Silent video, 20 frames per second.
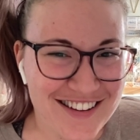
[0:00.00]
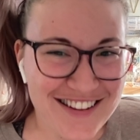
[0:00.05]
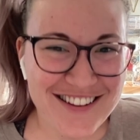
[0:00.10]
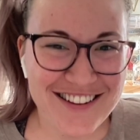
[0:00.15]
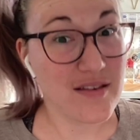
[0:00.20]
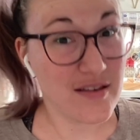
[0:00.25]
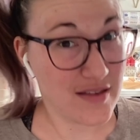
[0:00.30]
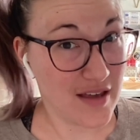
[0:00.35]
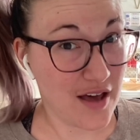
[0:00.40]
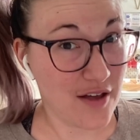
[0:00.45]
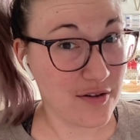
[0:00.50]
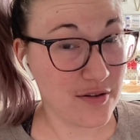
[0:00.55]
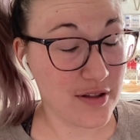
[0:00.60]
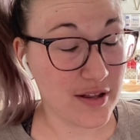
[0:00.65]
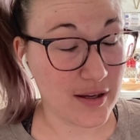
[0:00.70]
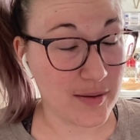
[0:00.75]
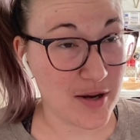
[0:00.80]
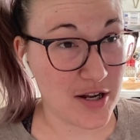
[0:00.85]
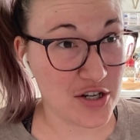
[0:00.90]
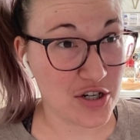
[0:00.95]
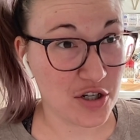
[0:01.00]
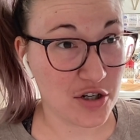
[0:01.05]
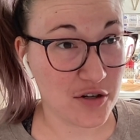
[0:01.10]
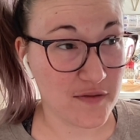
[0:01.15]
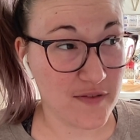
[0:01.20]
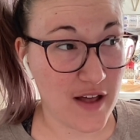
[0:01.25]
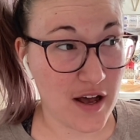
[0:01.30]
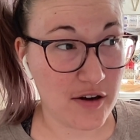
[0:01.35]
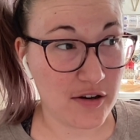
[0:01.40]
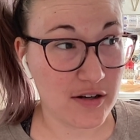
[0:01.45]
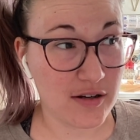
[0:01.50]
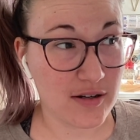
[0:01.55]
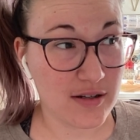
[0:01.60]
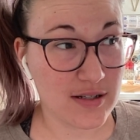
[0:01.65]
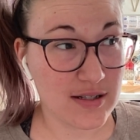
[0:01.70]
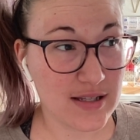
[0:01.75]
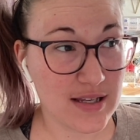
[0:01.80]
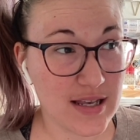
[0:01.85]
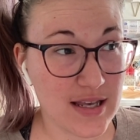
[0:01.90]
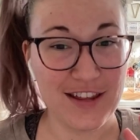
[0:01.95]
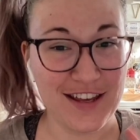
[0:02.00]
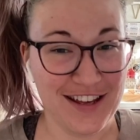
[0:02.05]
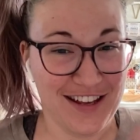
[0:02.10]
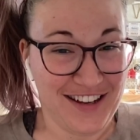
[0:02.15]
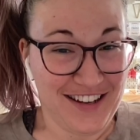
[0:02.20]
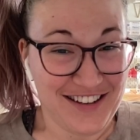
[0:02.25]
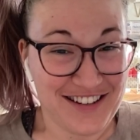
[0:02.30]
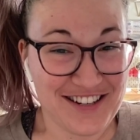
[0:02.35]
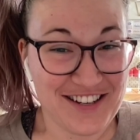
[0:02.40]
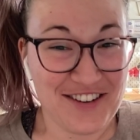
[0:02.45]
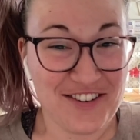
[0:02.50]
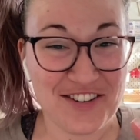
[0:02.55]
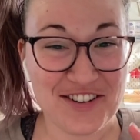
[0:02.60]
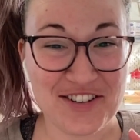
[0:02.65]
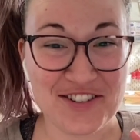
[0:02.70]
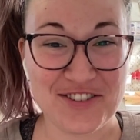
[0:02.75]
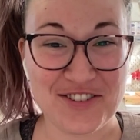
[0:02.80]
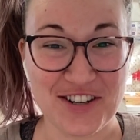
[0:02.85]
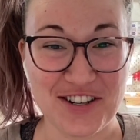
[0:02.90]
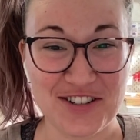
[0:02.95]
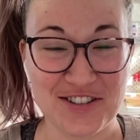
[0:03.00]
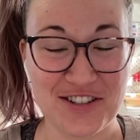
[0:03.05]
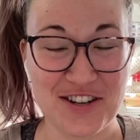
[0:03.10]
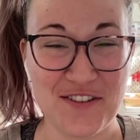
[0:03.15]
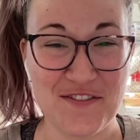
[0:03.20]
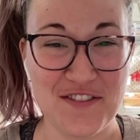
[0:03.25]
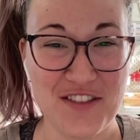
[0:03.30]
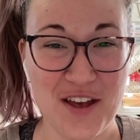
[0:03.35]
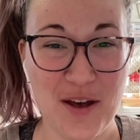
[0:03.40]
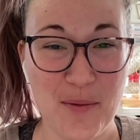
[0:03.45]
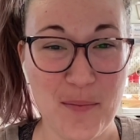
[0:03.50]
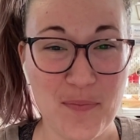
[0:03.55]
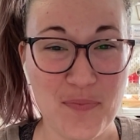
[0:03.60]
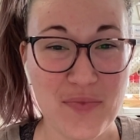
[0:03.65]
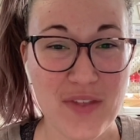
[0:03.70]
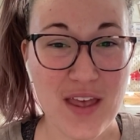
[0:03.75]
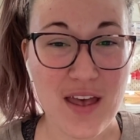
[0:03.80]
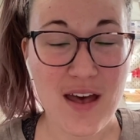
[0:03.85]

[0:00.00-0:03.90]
And then the other thing about sugar flowers, the interior structure of them,